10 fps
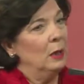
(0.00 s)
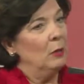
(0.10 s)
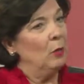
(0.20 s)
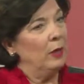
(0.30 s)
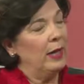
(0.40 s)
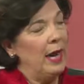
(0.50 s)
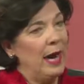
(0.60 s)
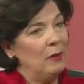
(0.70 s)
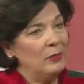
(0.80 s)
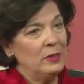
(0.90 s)
But what
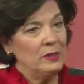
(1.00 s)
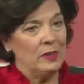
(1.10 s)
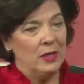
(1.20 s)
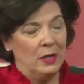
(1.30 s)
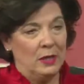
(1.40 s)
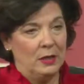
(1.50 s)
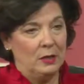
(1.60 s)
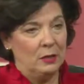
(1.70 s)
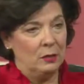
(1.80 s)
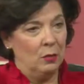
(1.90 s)
happens
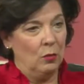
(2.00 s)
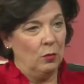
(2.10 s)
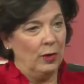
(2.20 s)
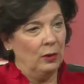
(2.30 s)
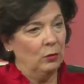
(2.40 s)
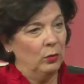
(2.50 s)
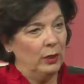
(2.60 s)
is when